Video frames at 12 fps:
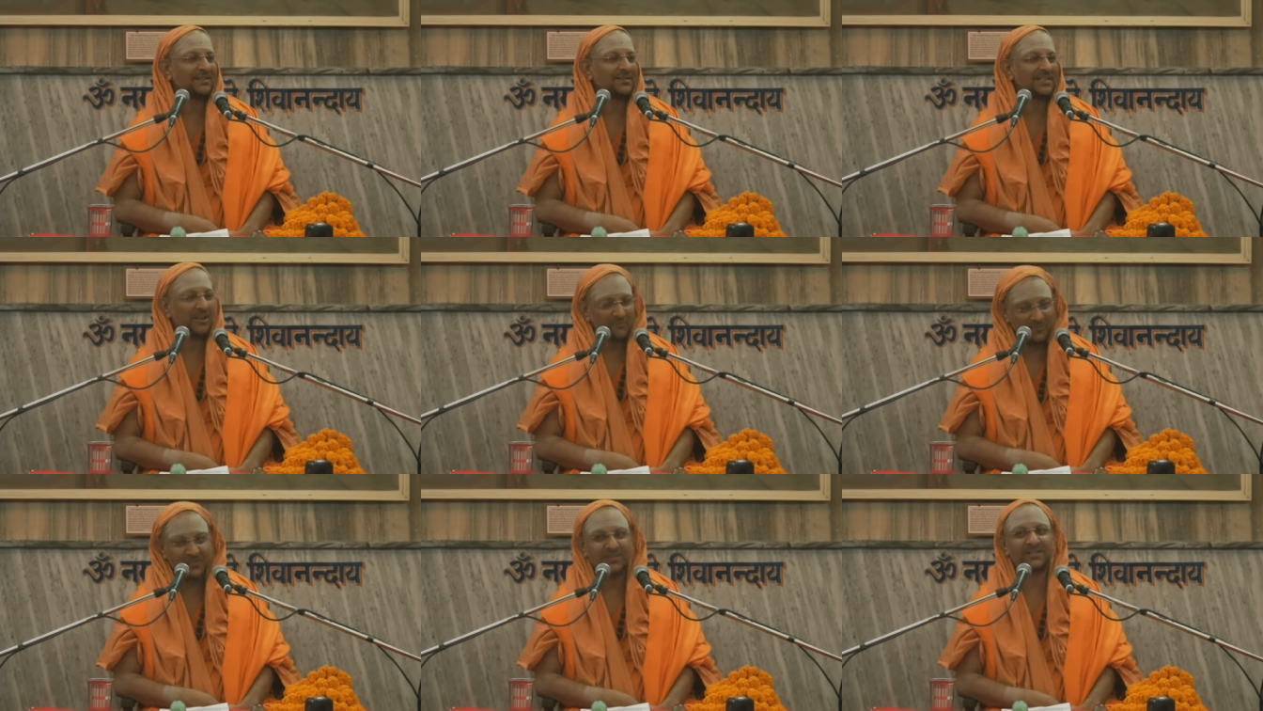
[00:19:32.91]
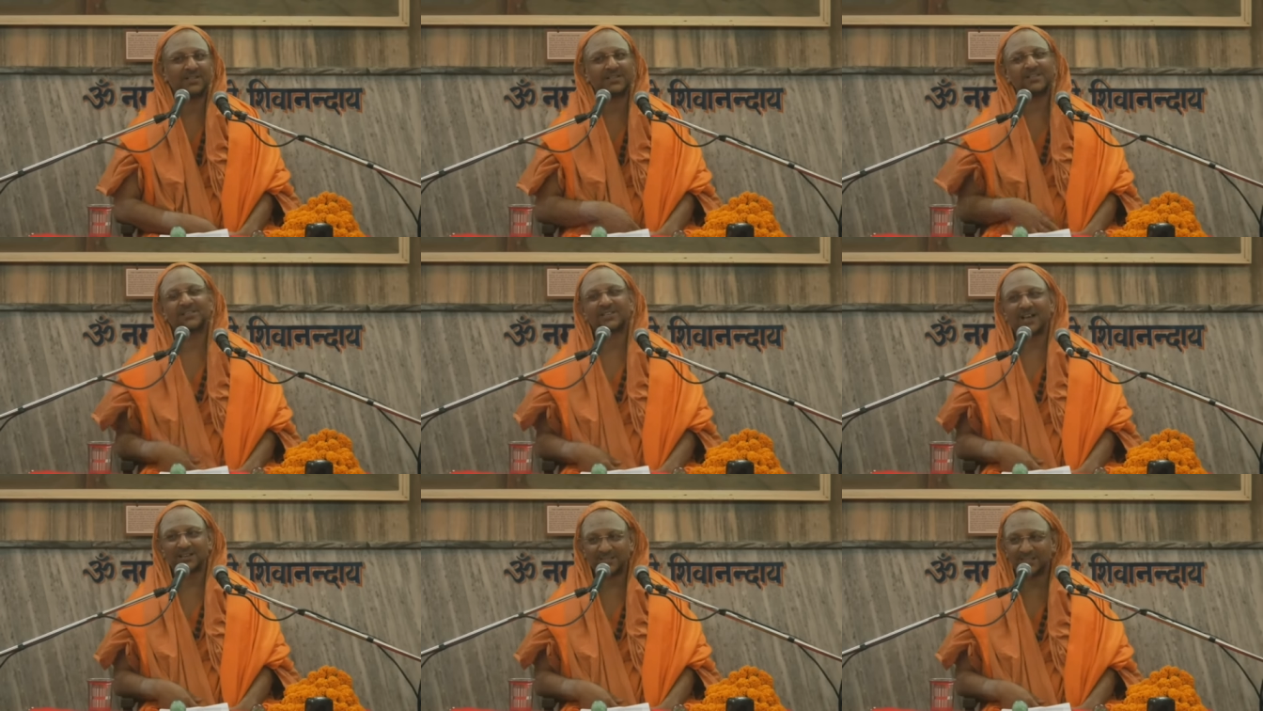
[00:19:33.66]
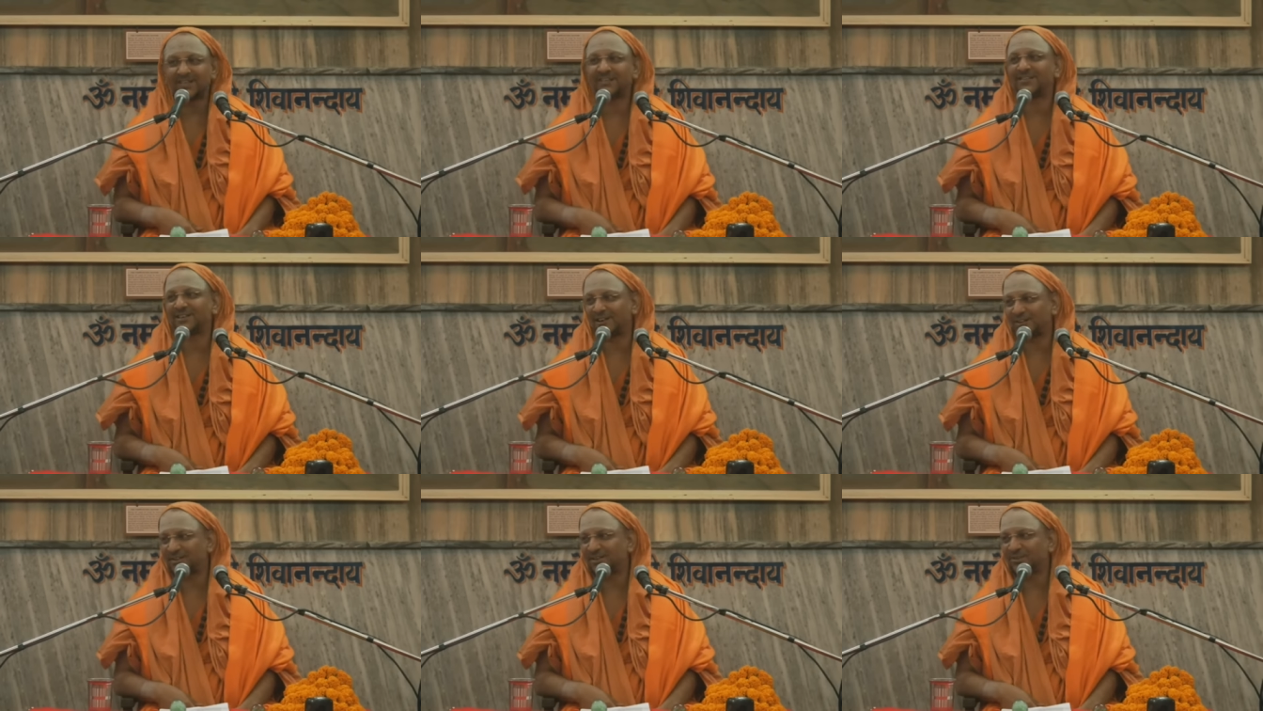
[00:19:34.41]
sufficient Shastra
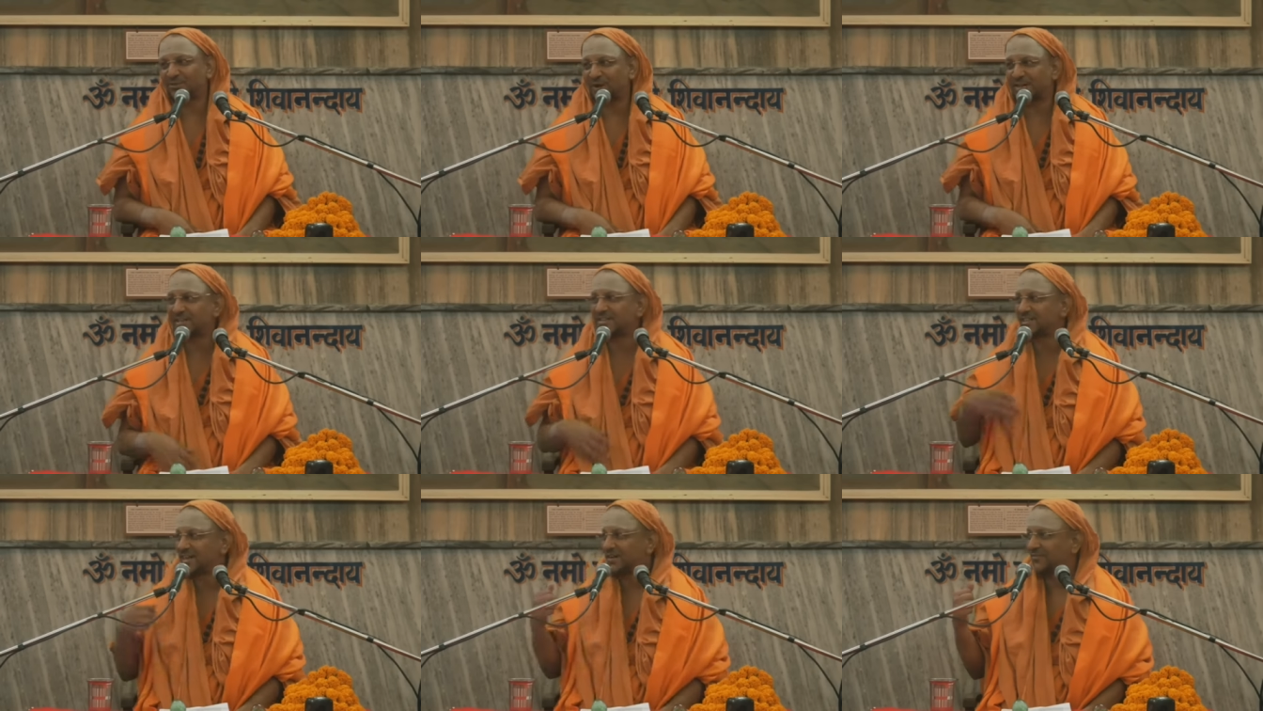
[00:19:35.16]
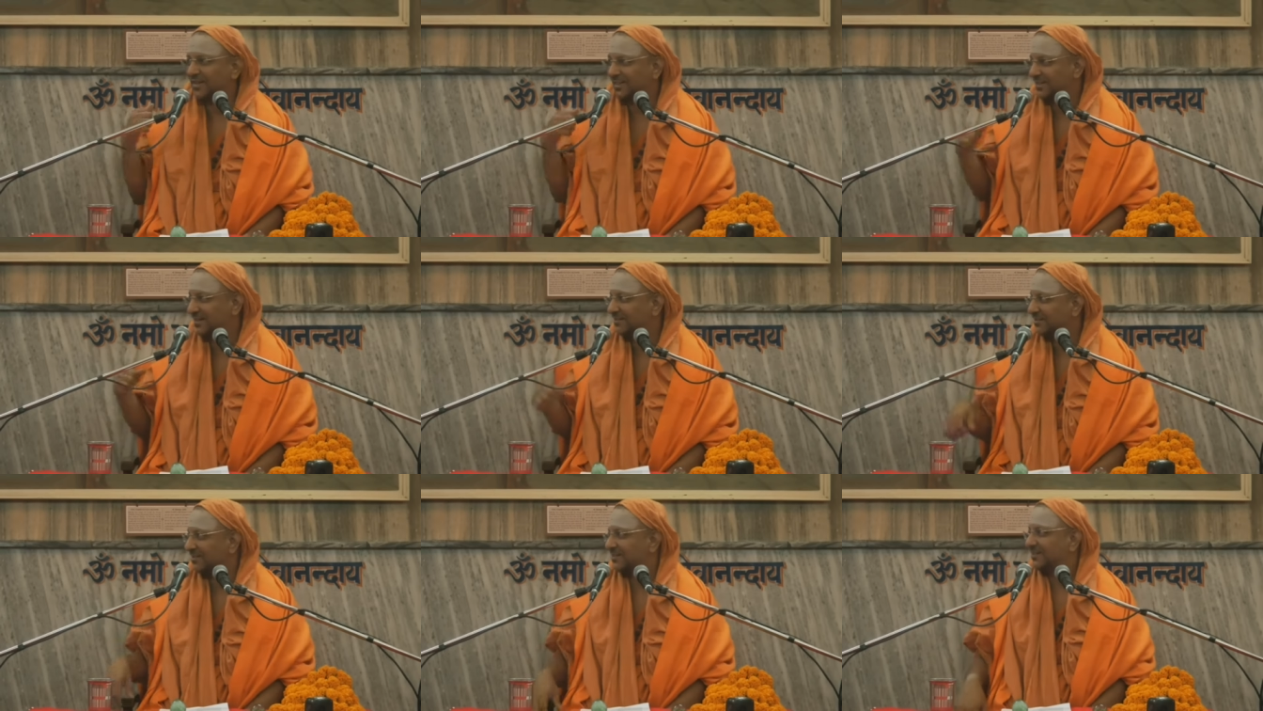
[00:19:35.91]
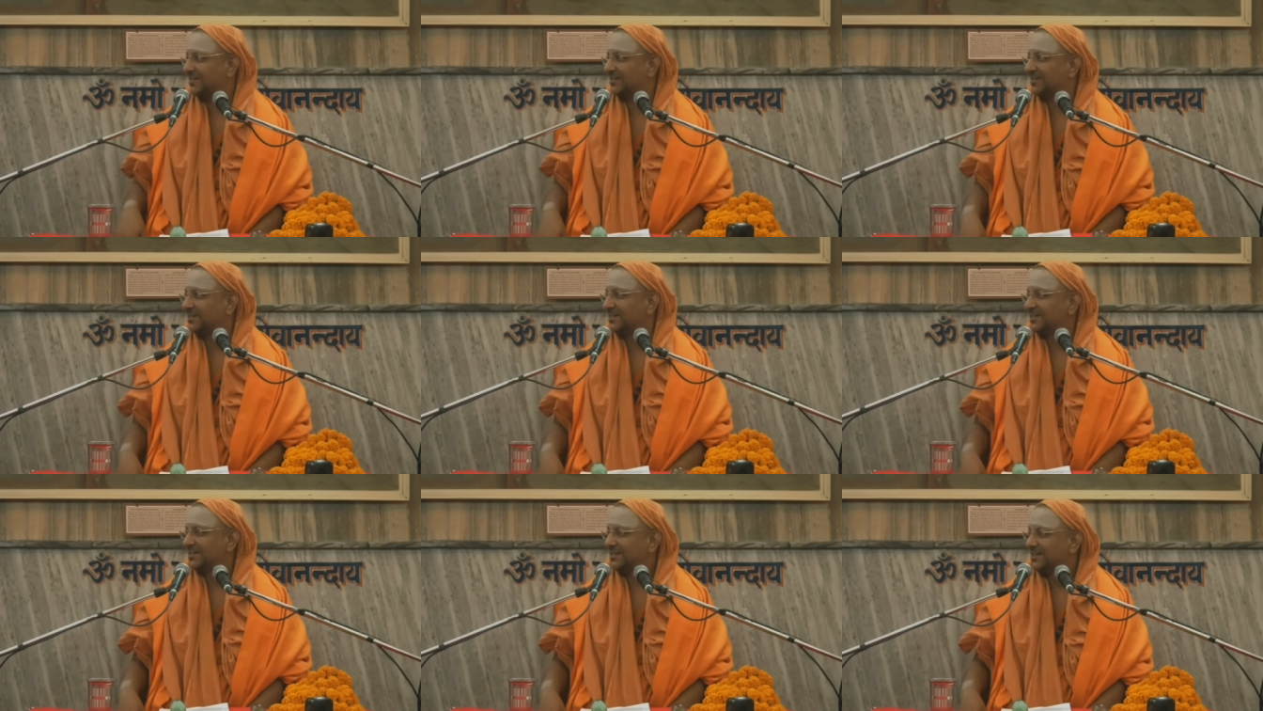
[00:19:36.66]
Jnana to understand Vedanta.
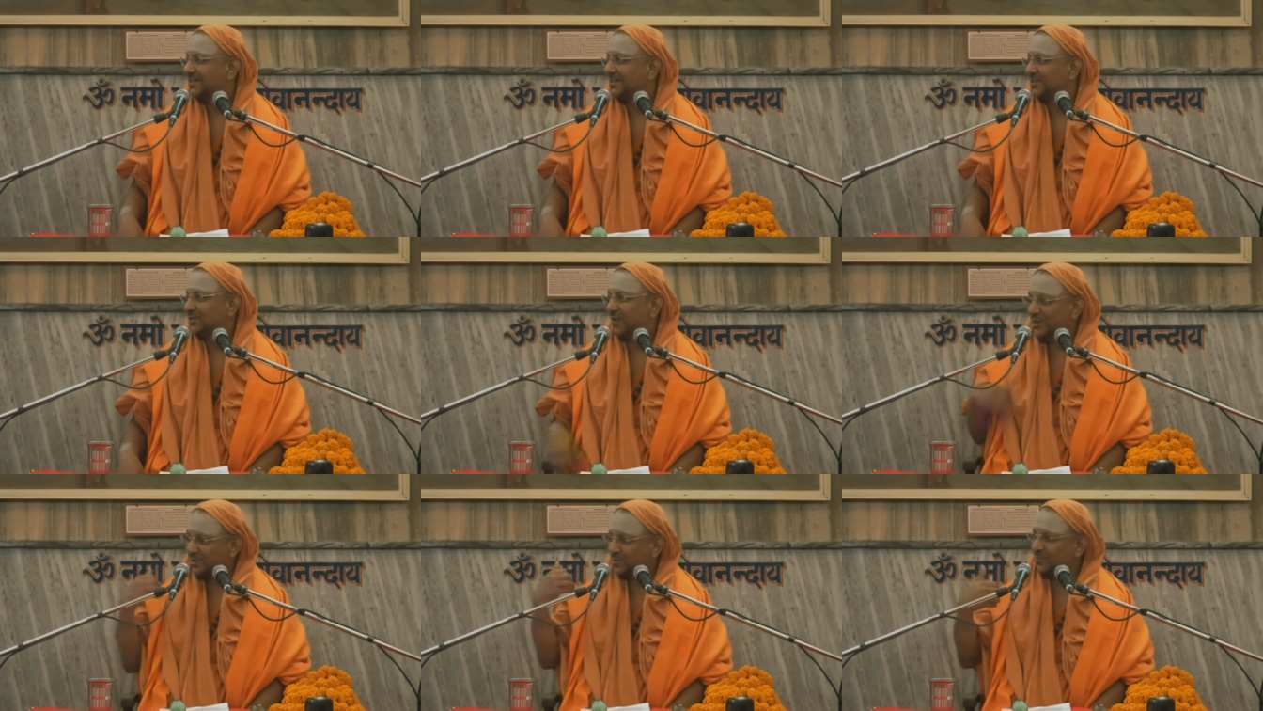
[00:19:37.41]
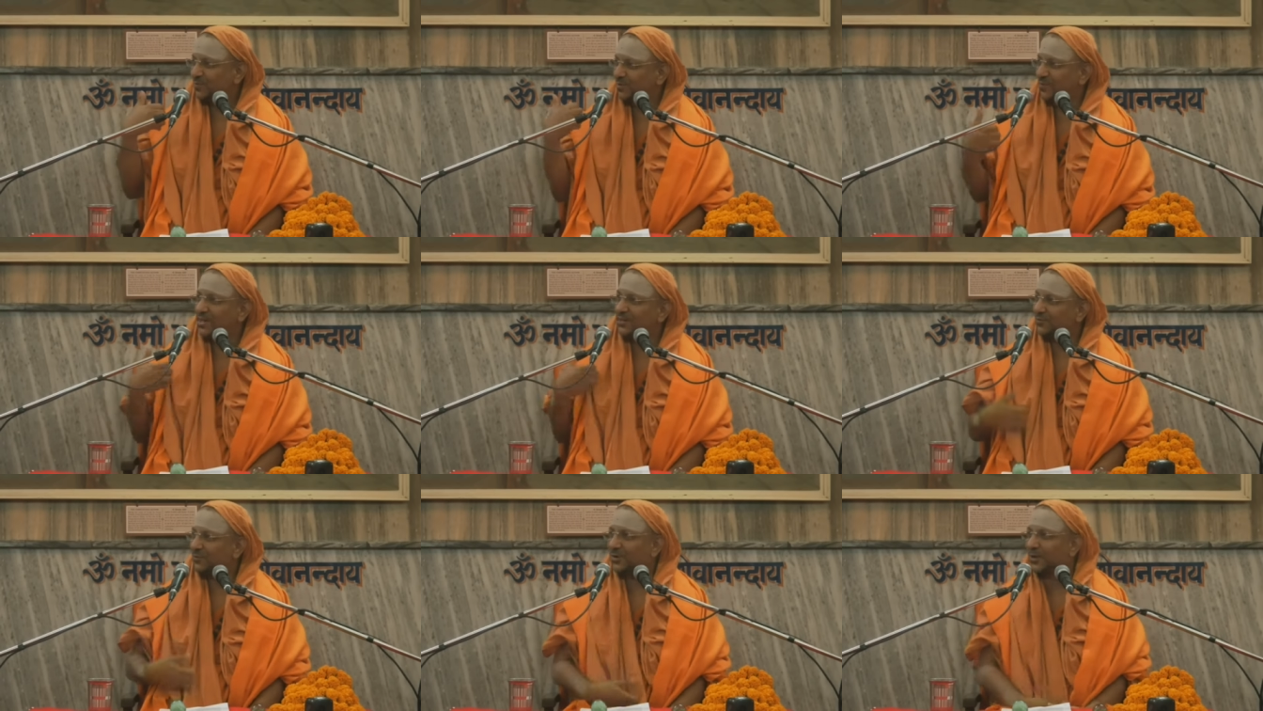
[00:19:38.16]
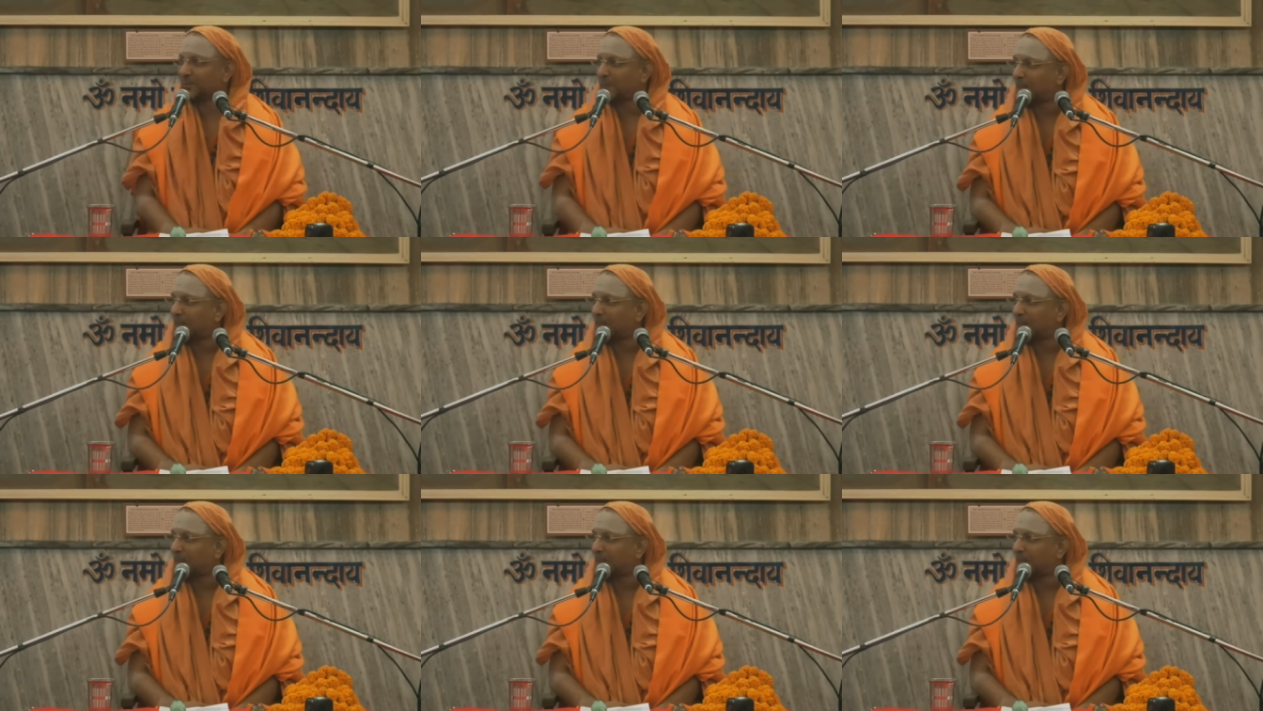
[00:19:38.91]
So why should we wait for him?